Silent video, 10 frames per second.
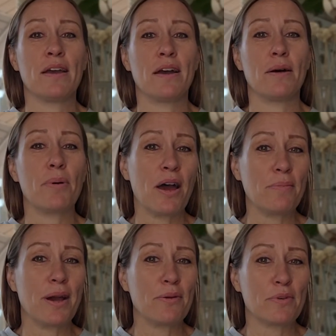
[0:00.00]
Upon
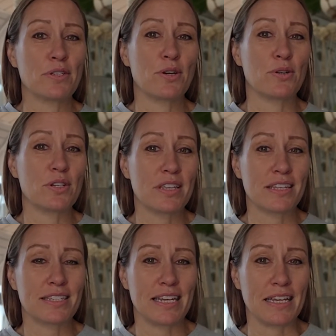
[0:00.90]
my return to the
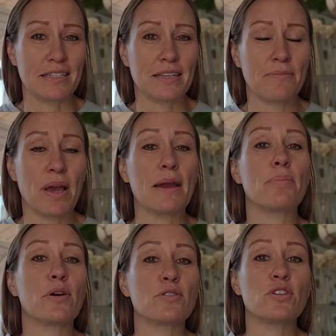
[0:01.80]
States, I
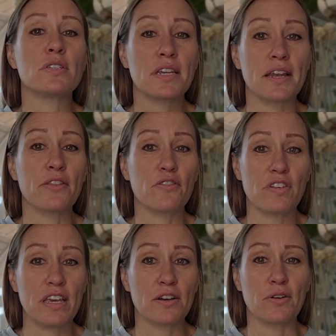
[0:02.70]
purchased another
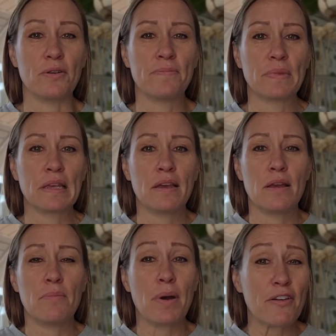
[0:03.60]
vehicle.
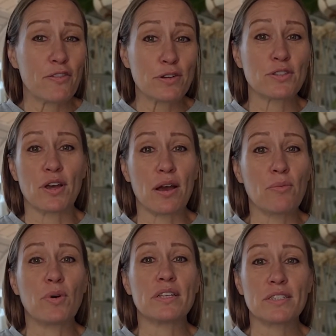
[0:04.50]
My first thought
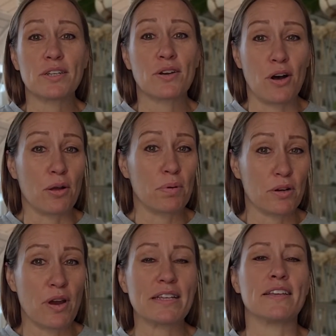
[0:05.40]
was to call
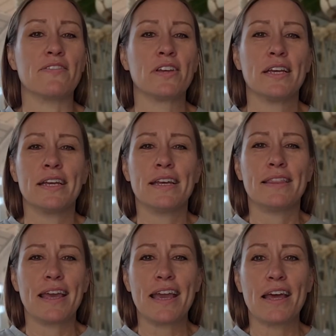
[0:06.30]
Progressive.
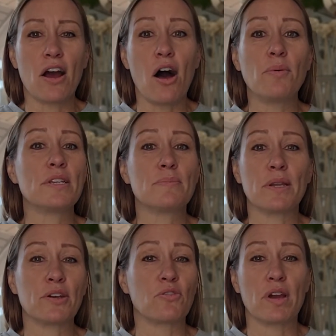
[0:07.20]
They had always been
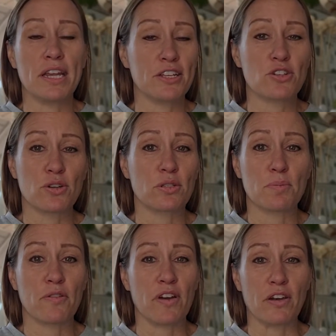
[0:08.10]
a great insurance
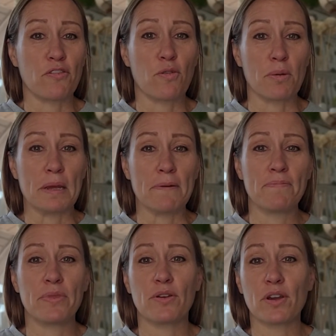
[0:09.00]
provider for me.
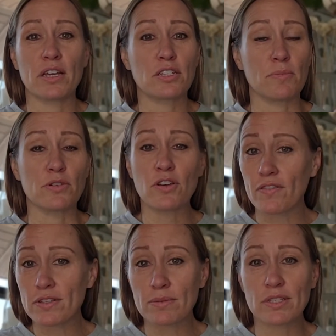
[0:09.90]
Their customer
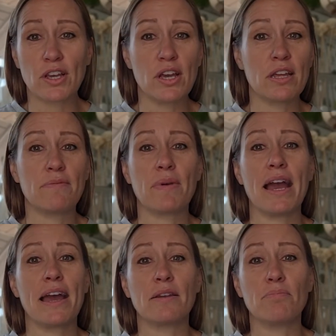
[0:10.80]
service was good. I
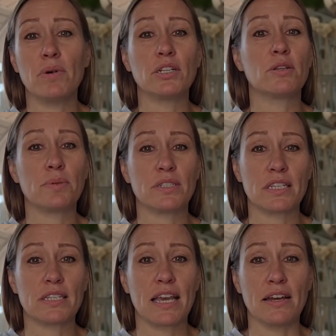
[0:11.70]
had multiple
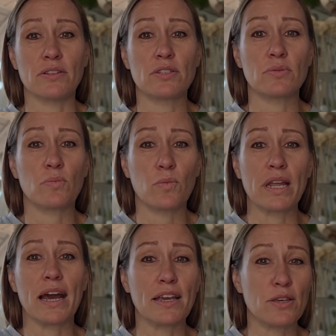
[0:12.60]
discounts when
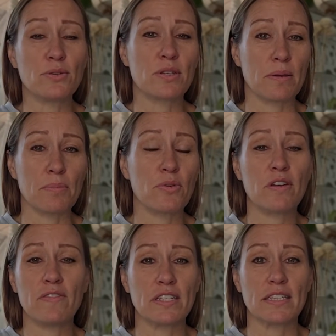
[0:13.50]
I used them
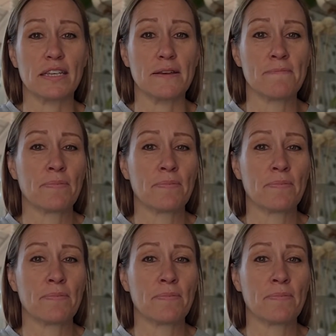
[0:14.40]
previously.